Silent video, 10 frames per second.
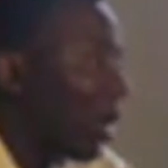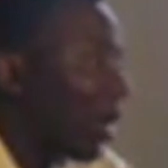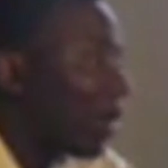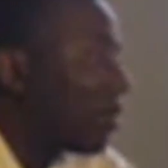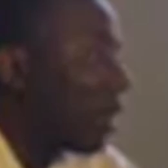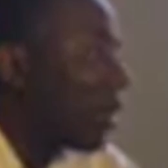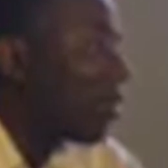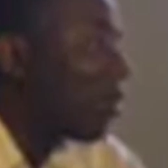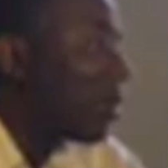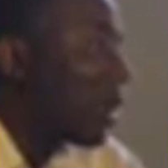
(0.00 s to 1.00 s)
And Nigeria has
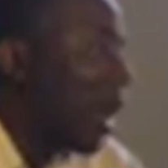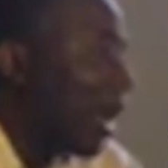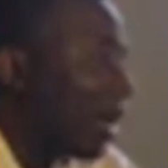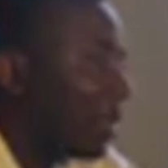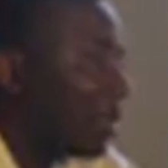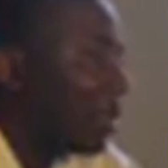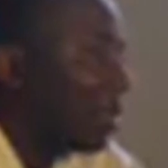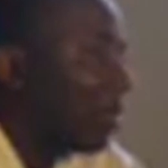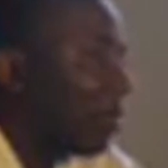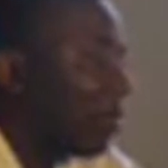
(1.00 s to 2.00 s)
always had
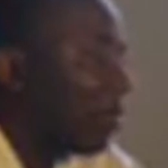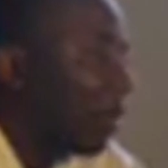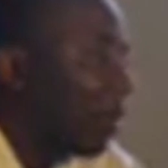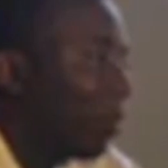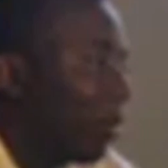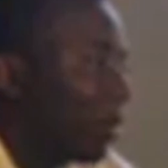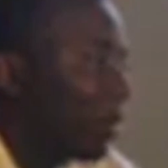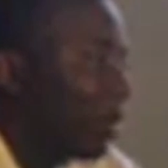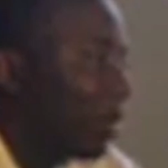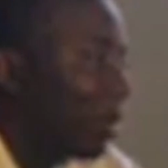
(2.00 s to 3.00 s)
a foreign
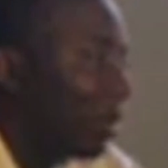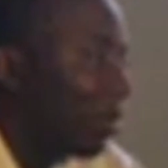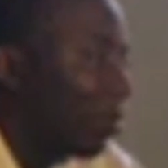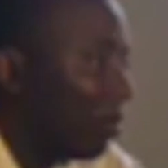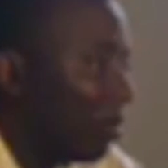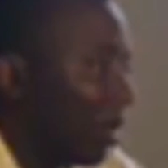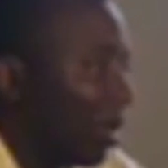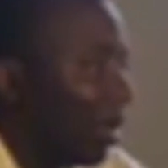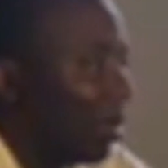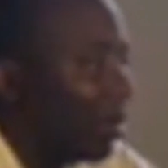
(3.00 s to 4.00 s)
policy
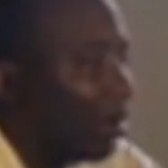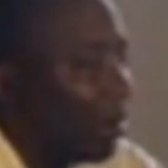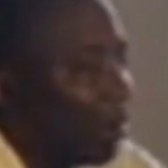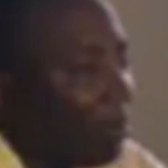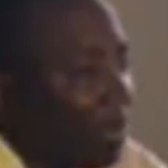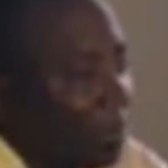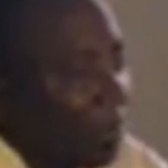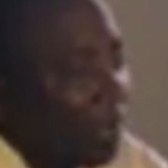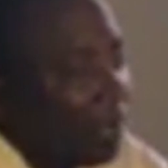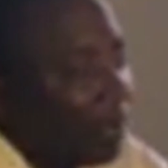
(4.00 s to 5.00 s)
uh,
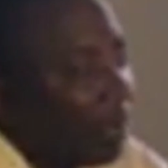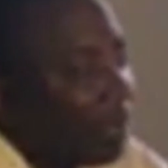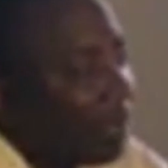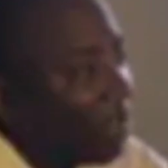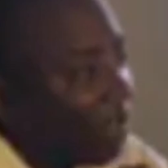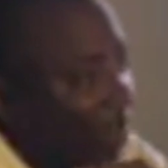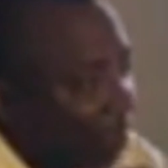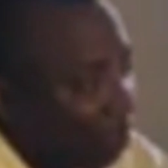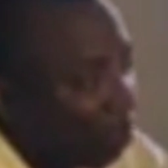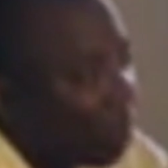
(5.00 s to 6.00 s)
perspective that
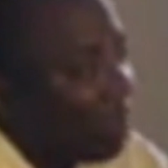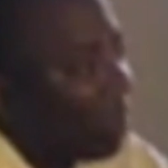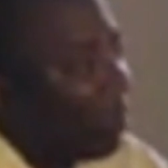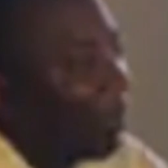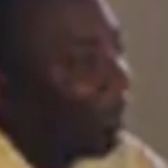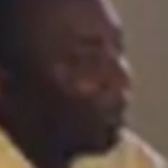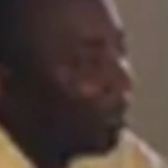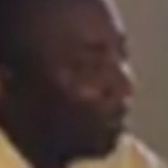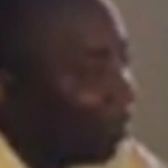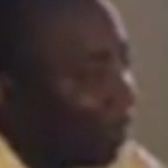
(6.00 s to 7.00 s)
is mostly about
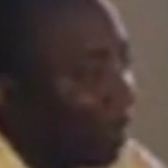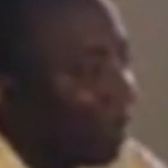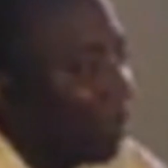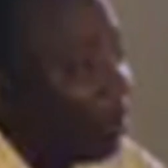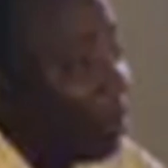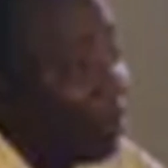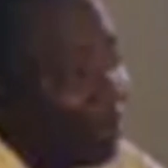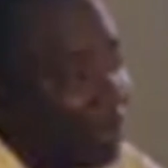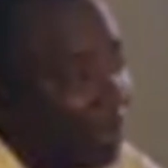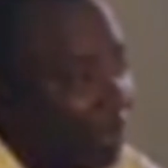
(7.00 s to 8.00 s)
the betterment of the
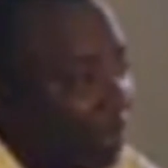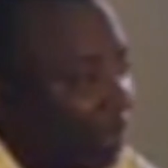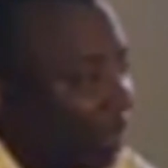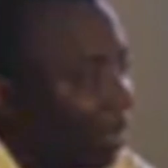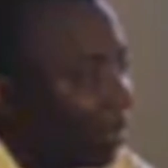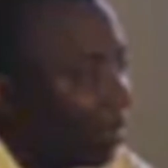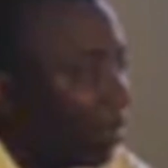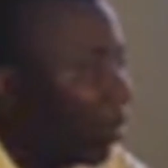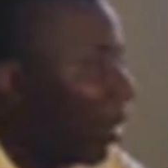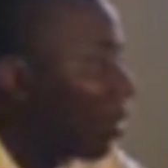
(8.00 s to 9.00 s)
African continent
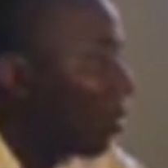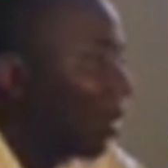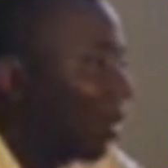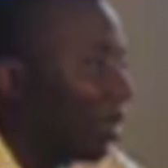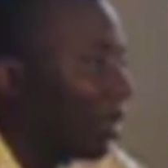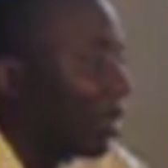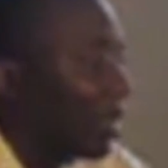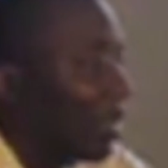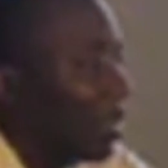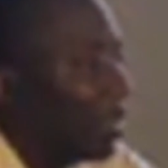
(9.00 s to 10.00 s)
because we ultimately
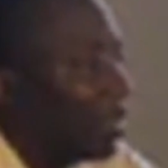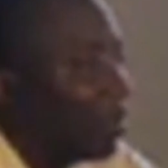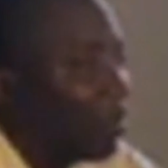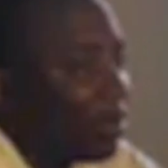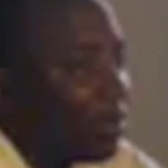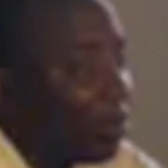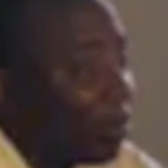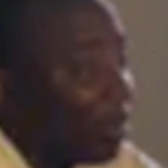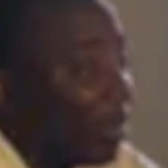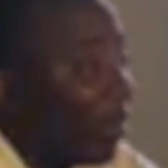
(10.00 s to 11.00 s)
the most
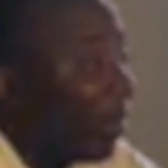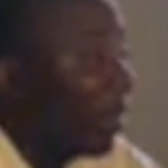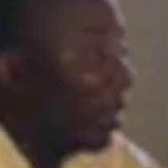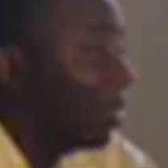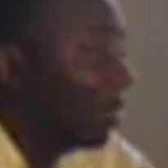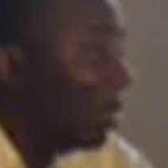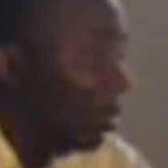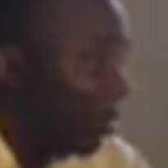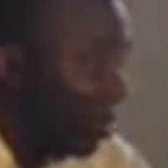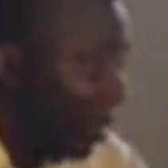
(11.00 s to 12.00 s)
important African
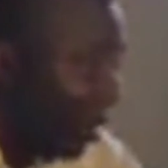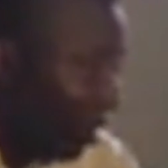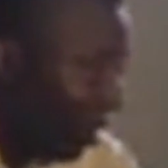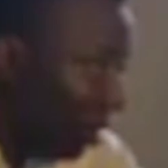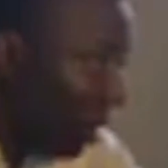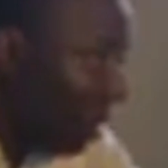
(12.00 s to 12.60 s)
country on